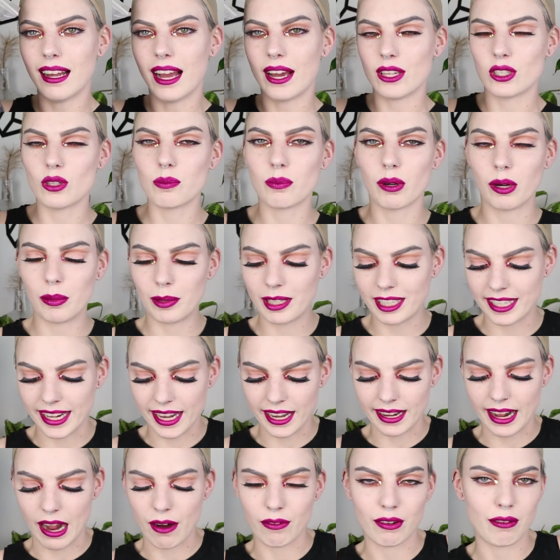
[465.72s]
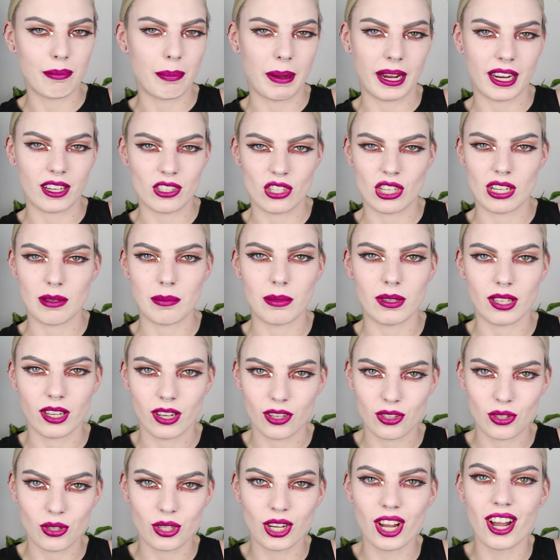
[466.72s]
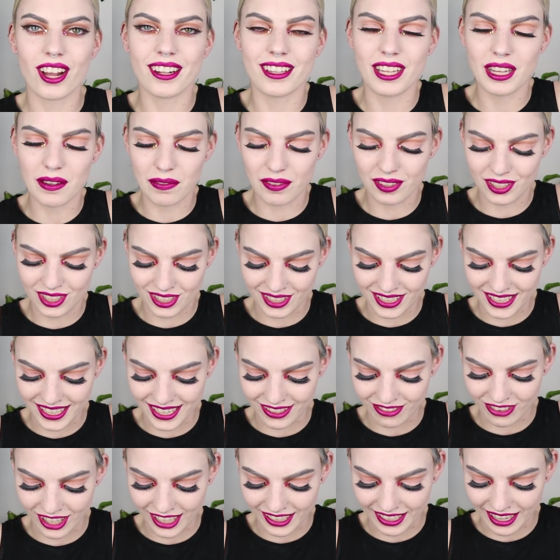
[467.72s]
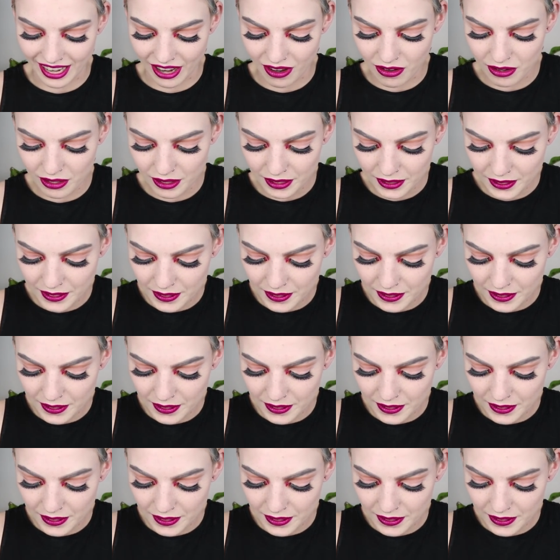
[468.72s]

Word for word: I should probably get it out of the packaging because you can't even see it right now.